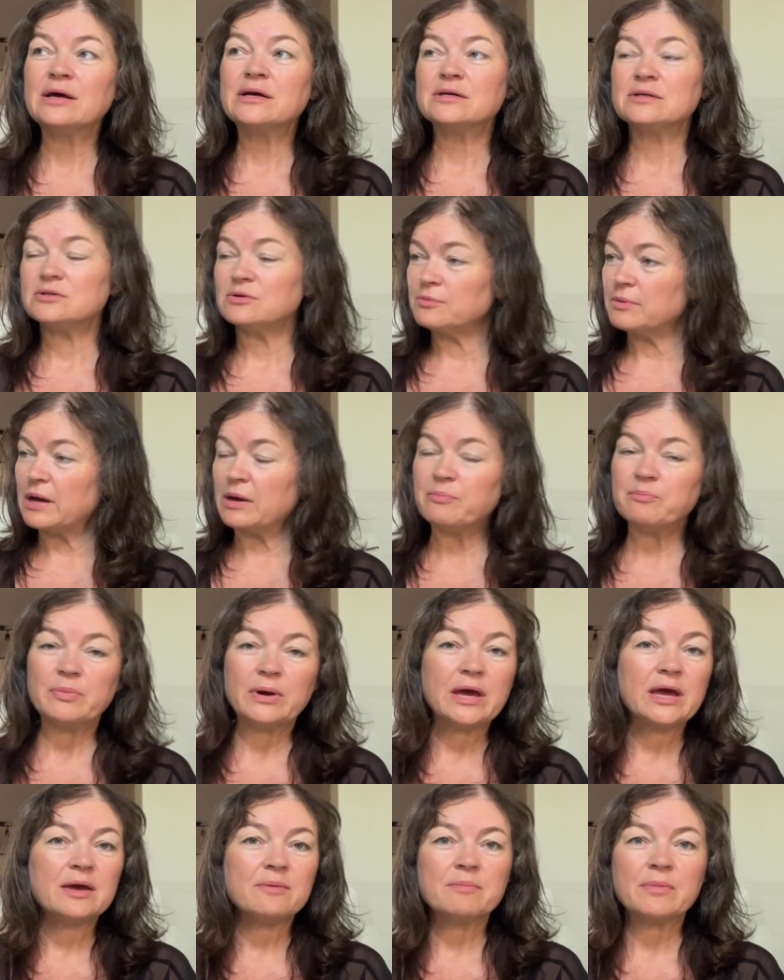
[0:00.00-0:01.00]
So I
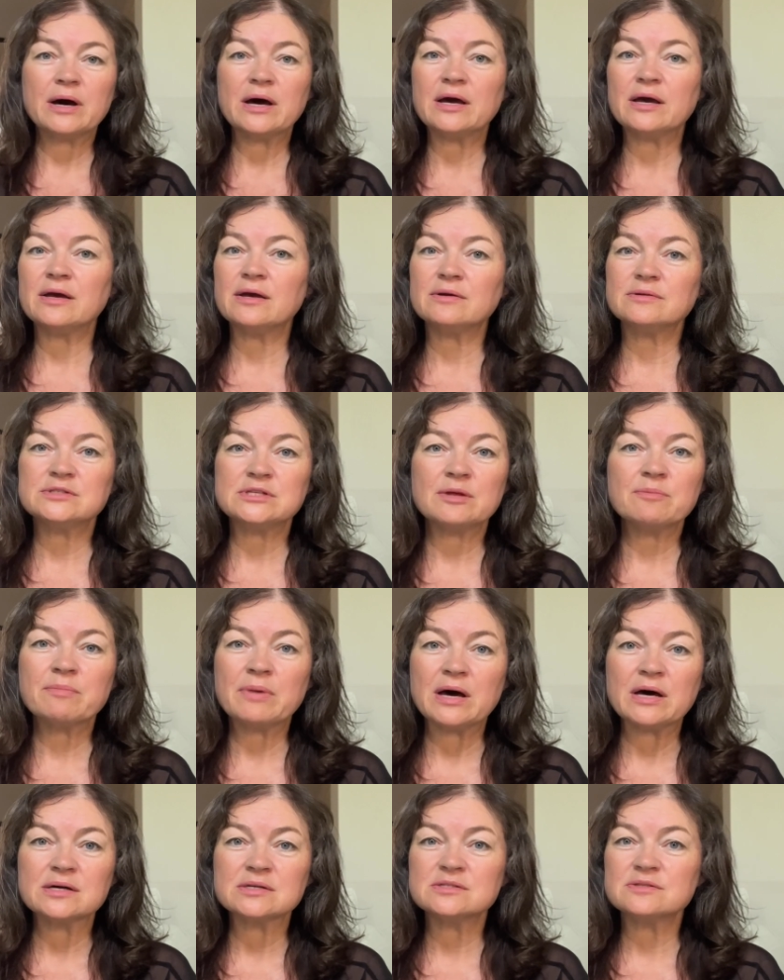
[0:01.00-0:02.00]
pay my
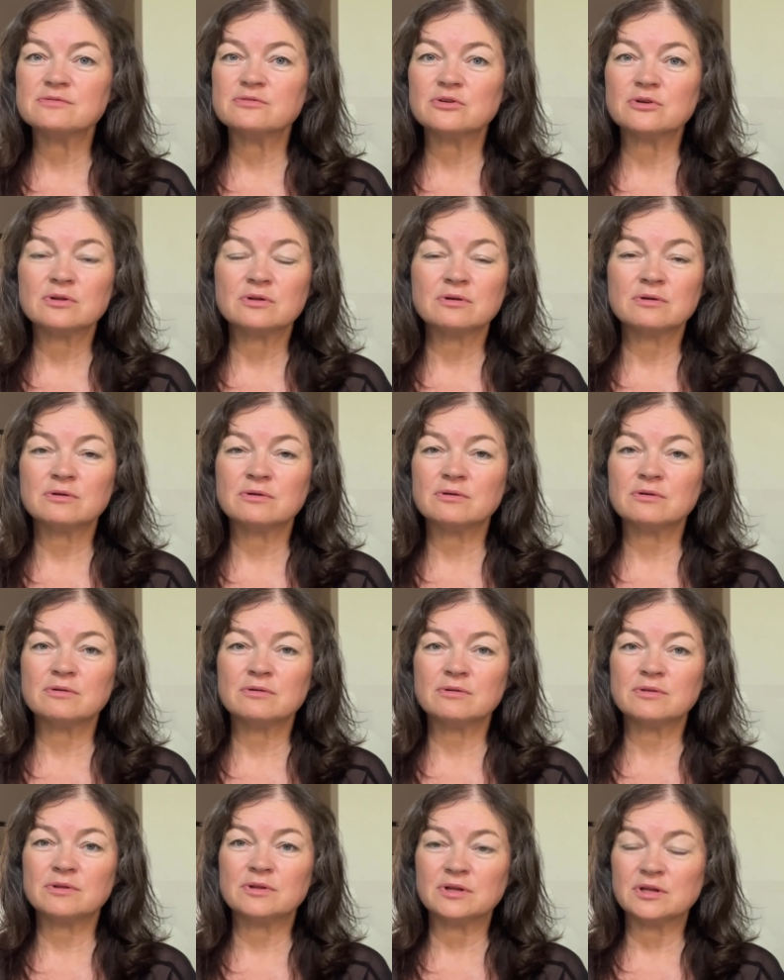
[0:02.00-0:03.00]
$10
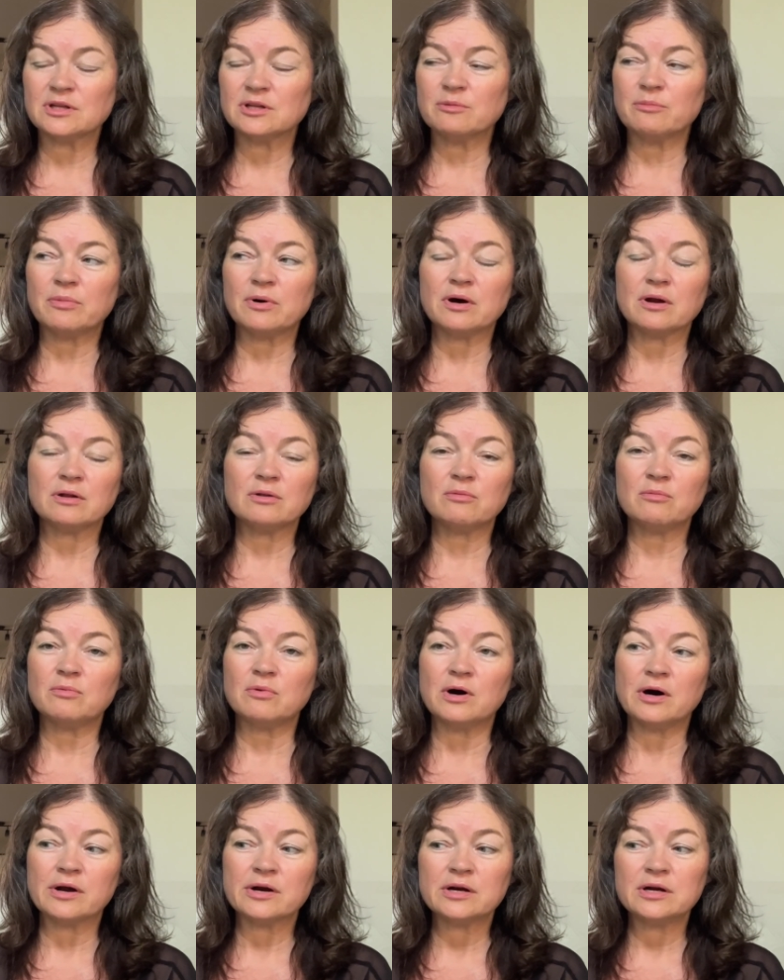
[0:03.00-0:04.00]
for the little bottle of
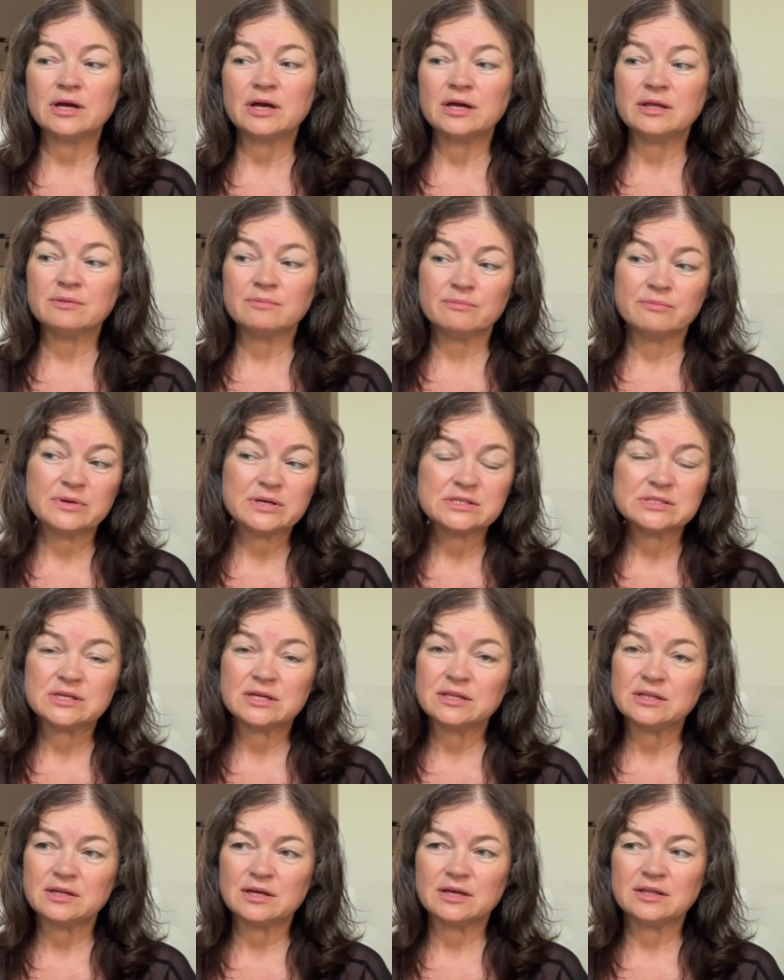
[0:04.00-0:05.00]
water and mix
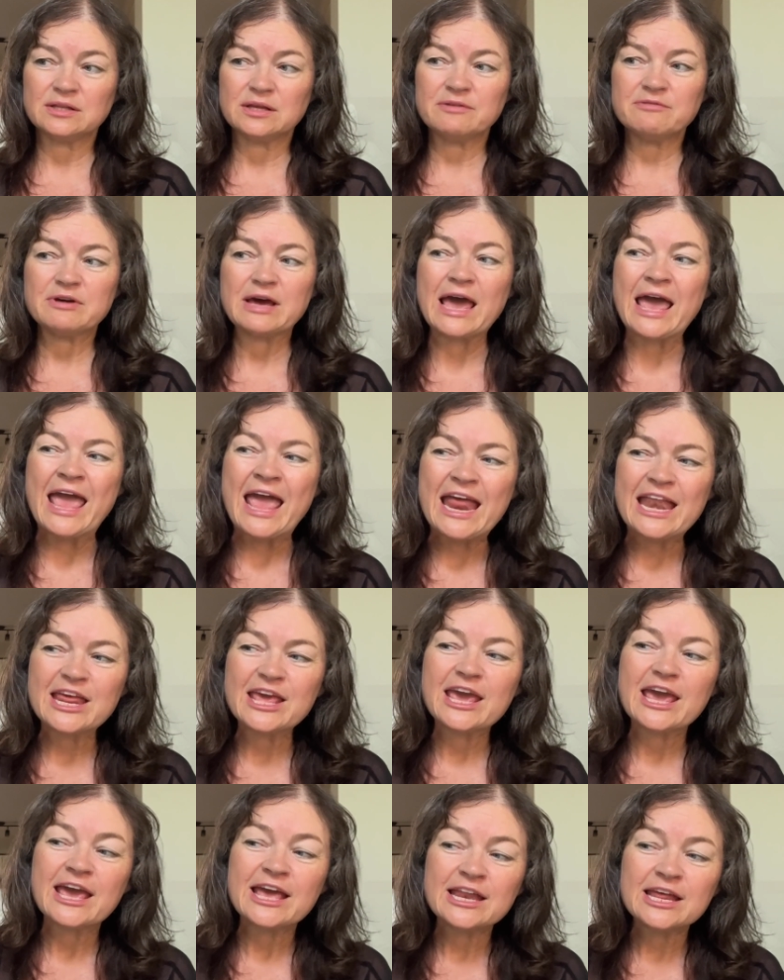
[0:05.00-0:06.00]
it. And if
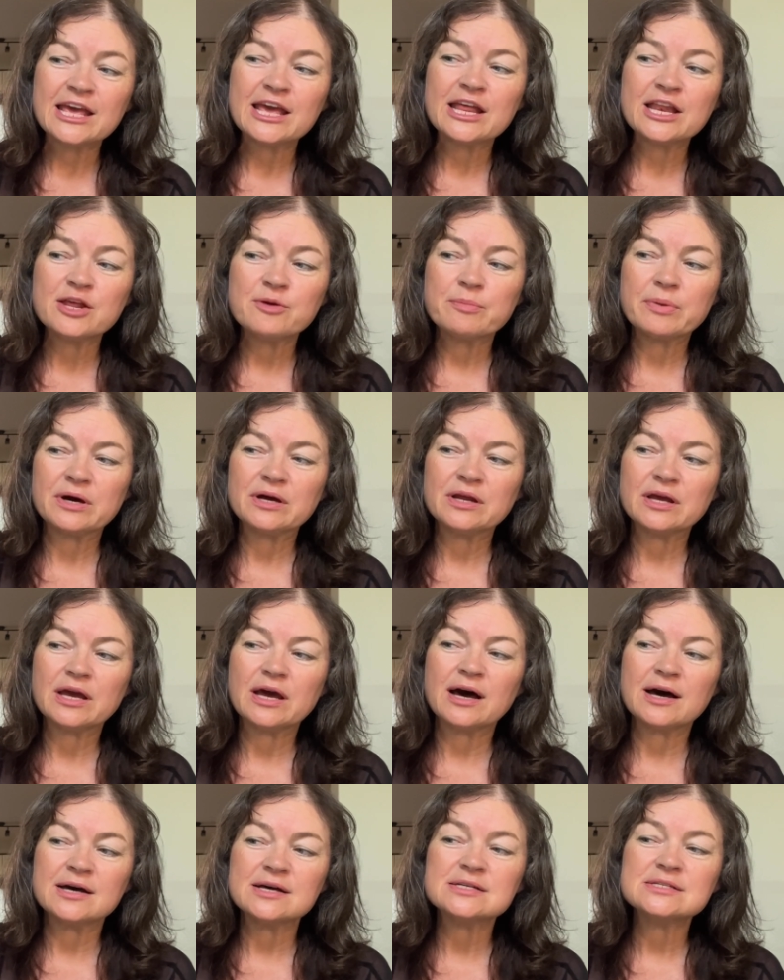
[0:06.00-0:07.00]
anybody
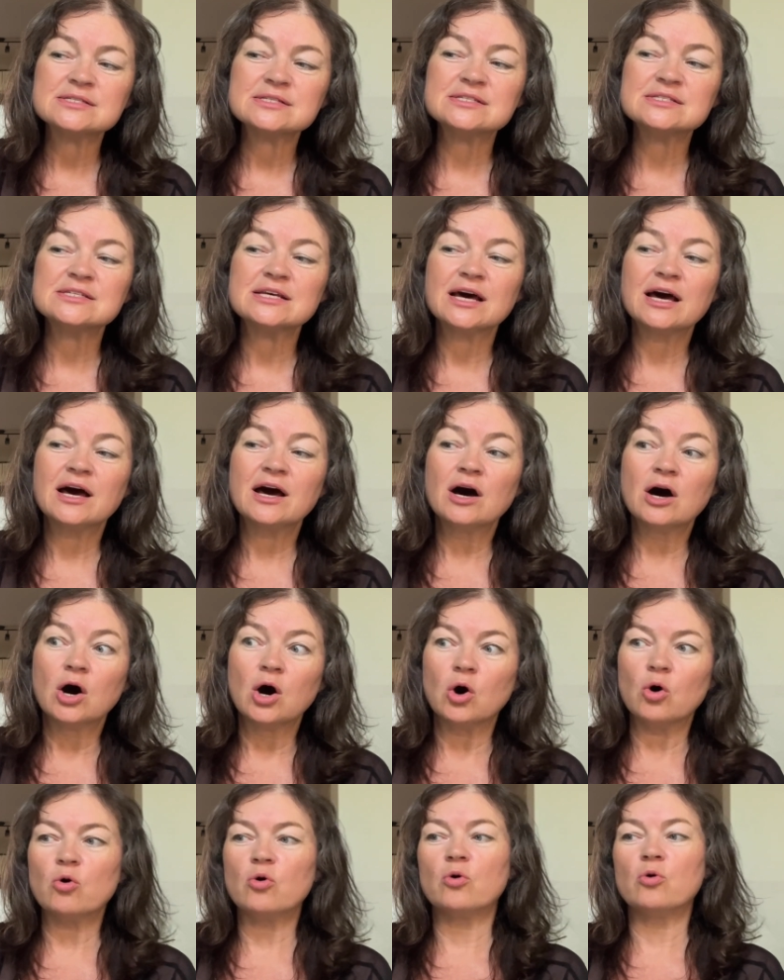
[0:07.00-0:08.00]
asks,
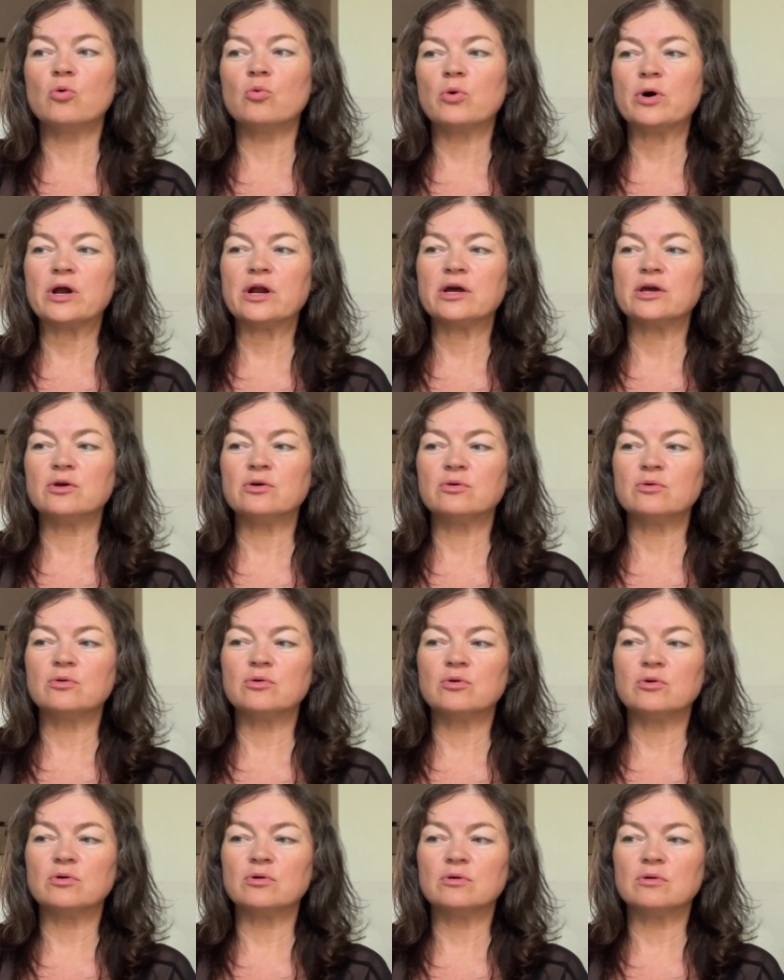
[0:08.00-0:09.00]
"Oh, what are
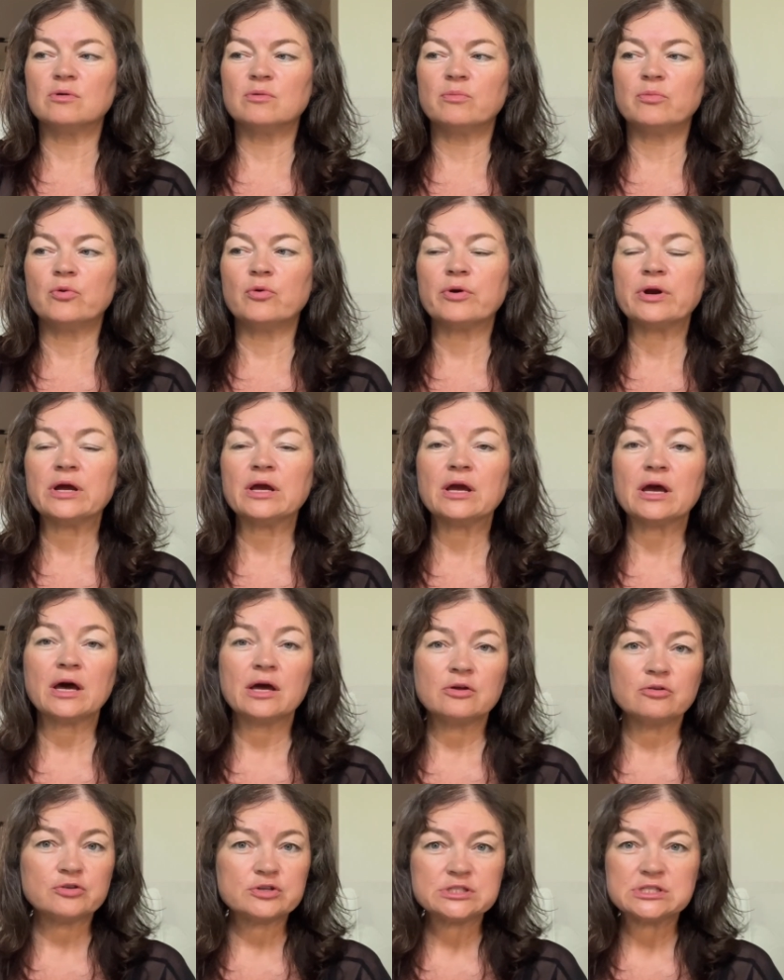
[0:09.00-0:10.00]
you pouring?"
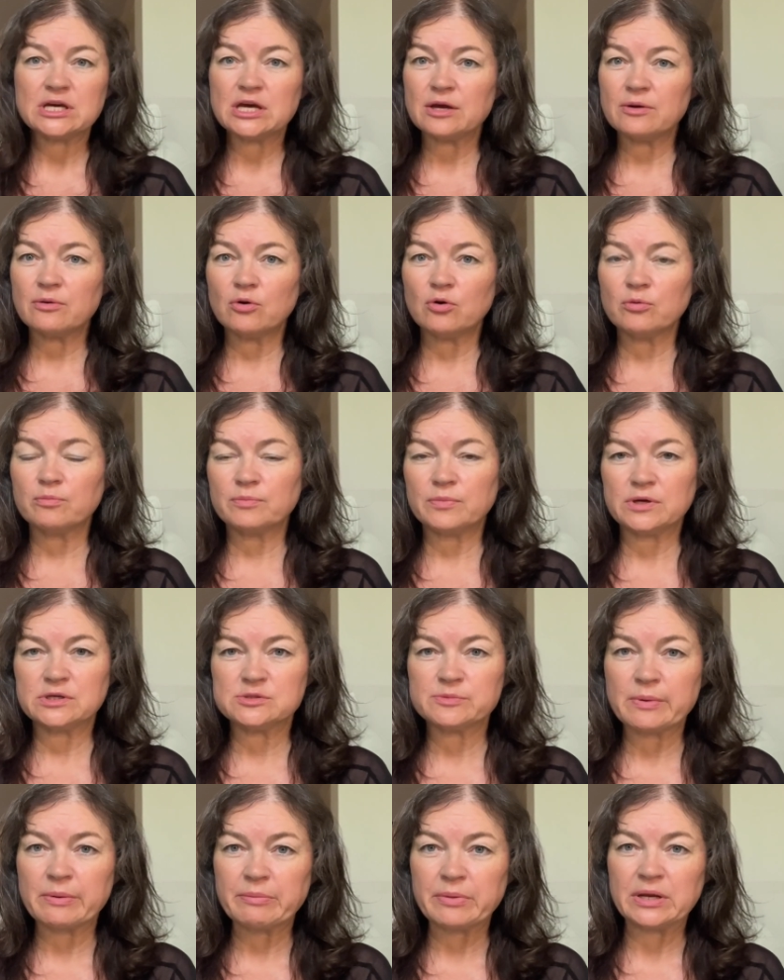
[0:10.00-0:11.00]
I just say, "Oh,
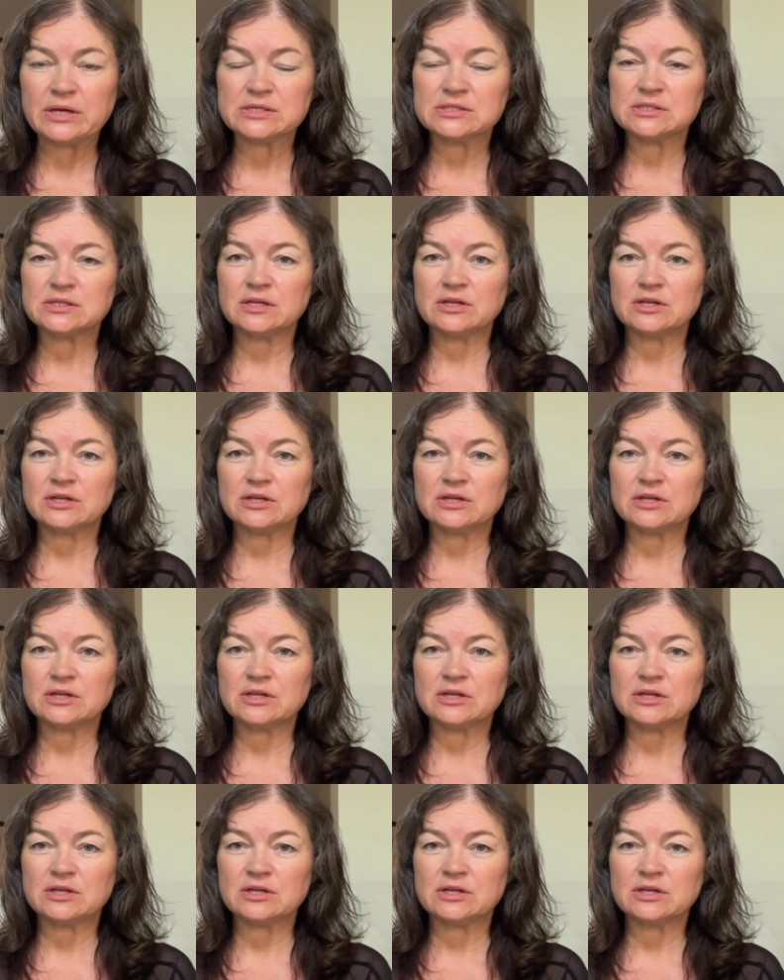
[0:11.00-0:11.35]
it's my medicine.